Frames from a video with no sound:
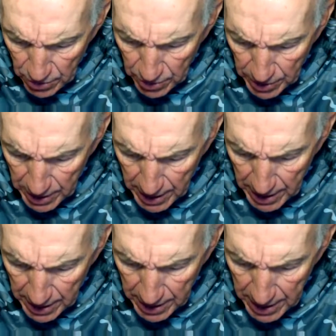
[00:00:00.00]
Horn
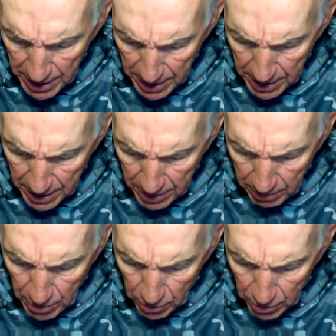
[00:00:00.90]
again.
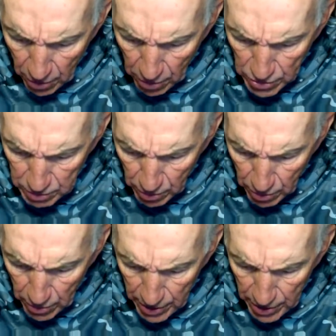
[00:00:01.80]
Milk costs more